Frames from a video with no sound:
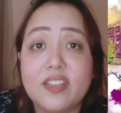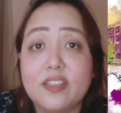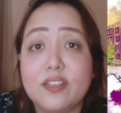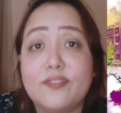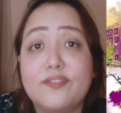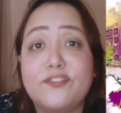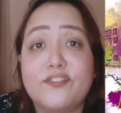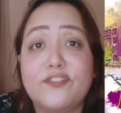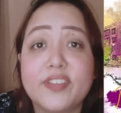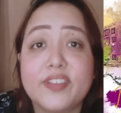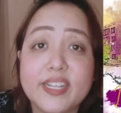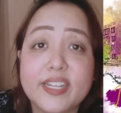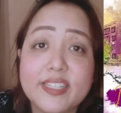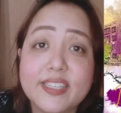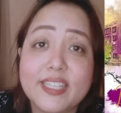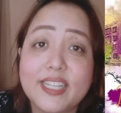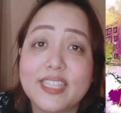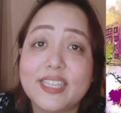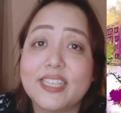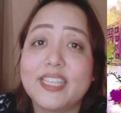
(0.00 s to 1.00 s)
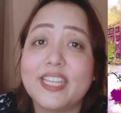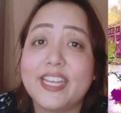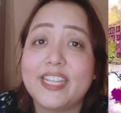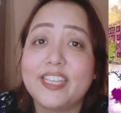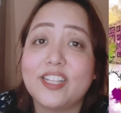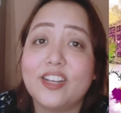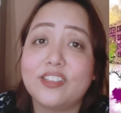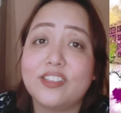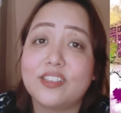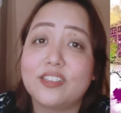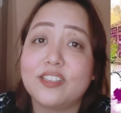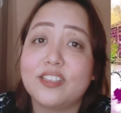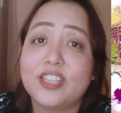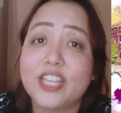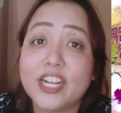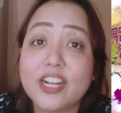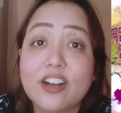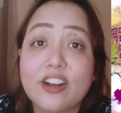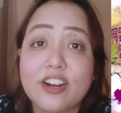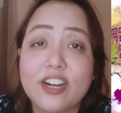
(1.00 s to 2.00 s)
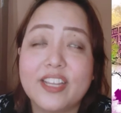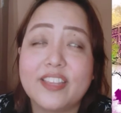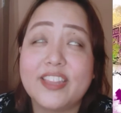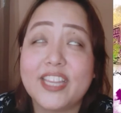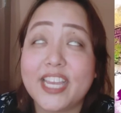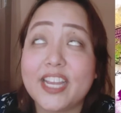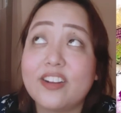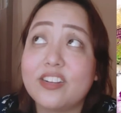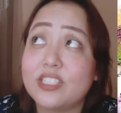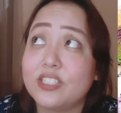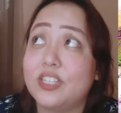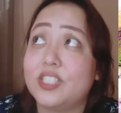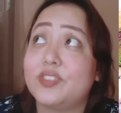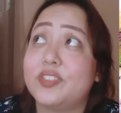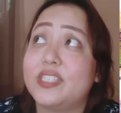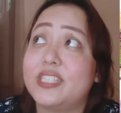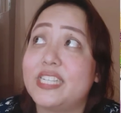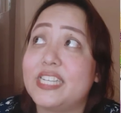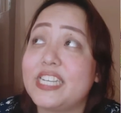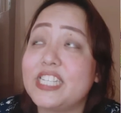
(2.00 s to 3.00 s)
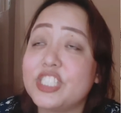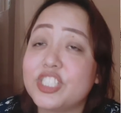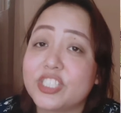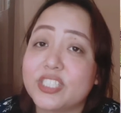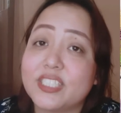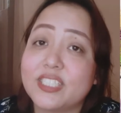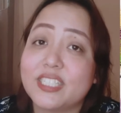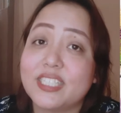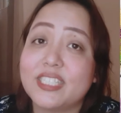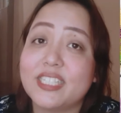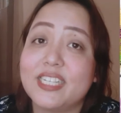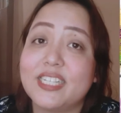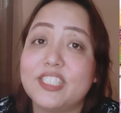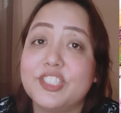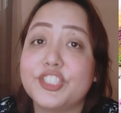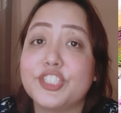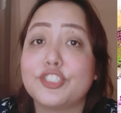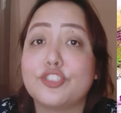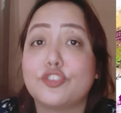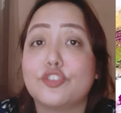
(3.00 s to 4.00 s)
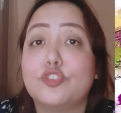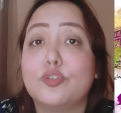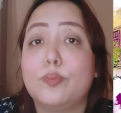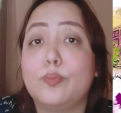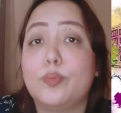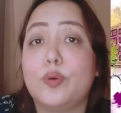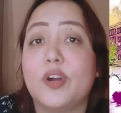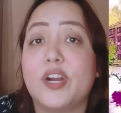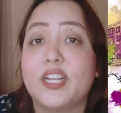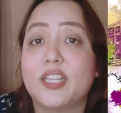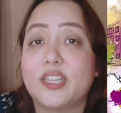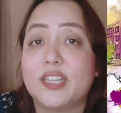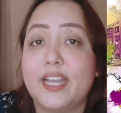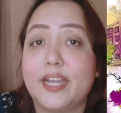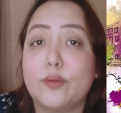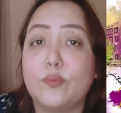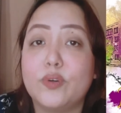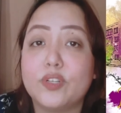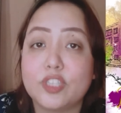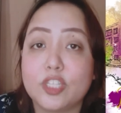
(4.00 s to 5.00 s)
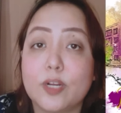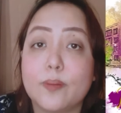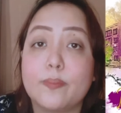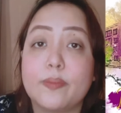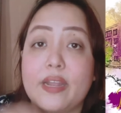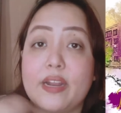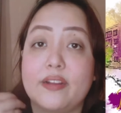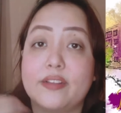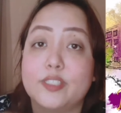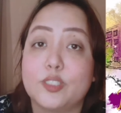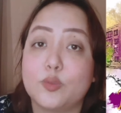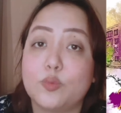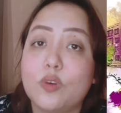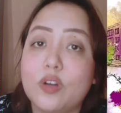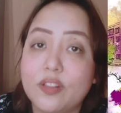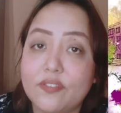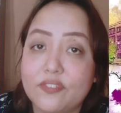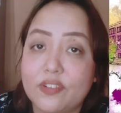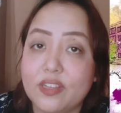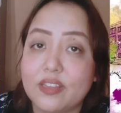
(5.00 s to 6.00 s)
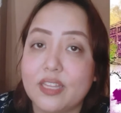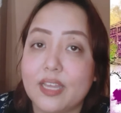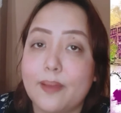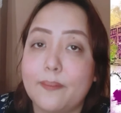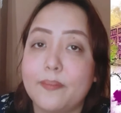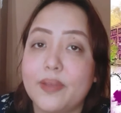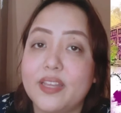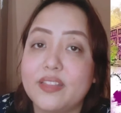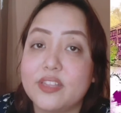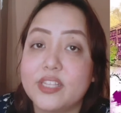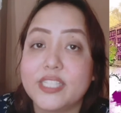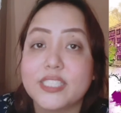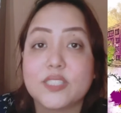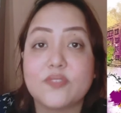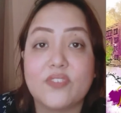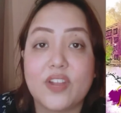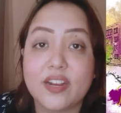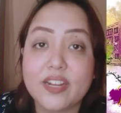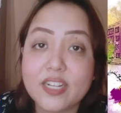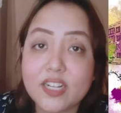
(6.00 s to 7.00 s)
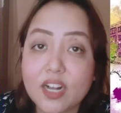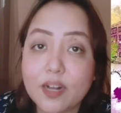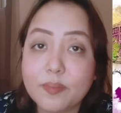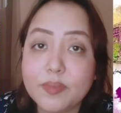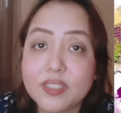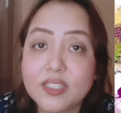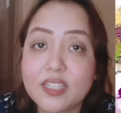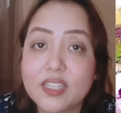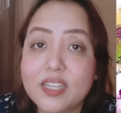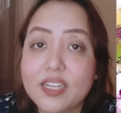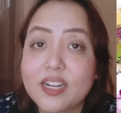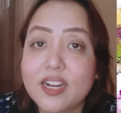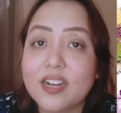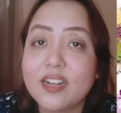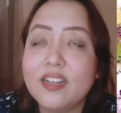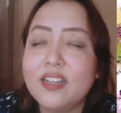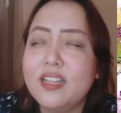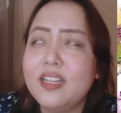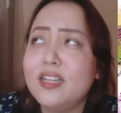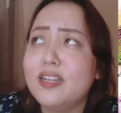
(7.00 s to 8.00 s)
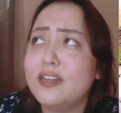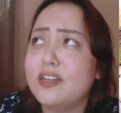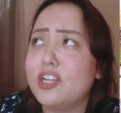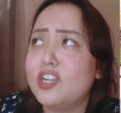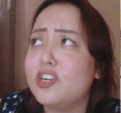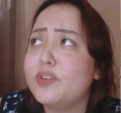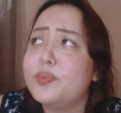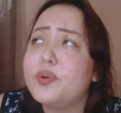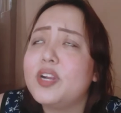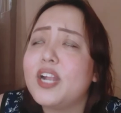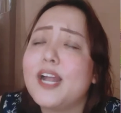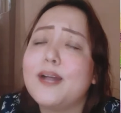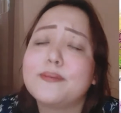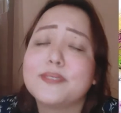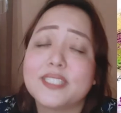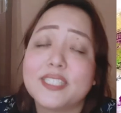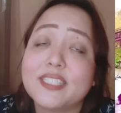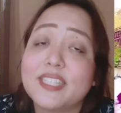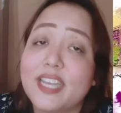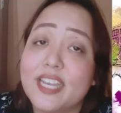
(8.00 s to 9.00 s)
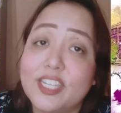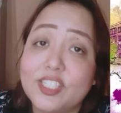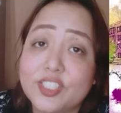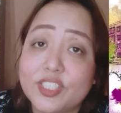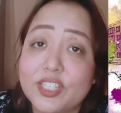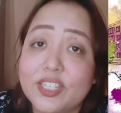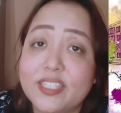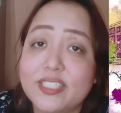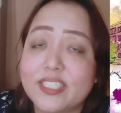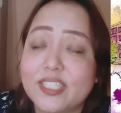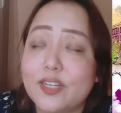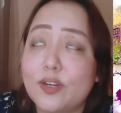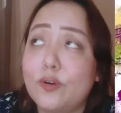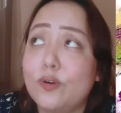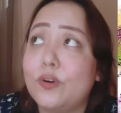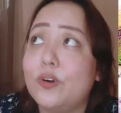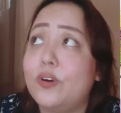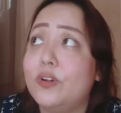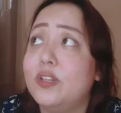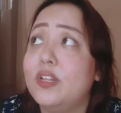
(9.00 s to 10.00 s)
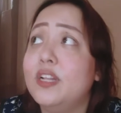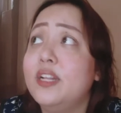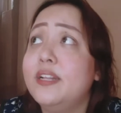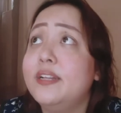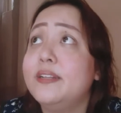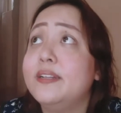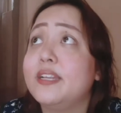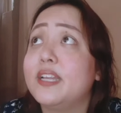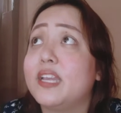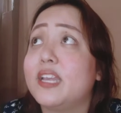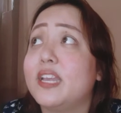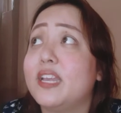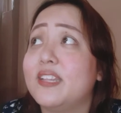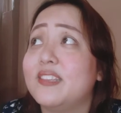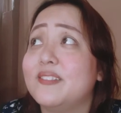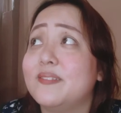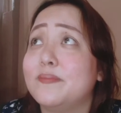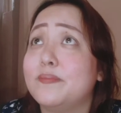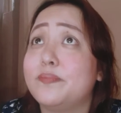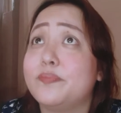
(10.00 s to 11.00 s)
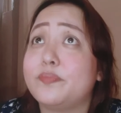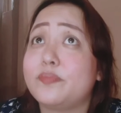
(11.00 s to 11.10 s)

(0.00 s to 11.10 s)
in the field that they are not really interested in, just to support like what their parents want for them. And that's very common here, or perhaps in Asia as a whole. And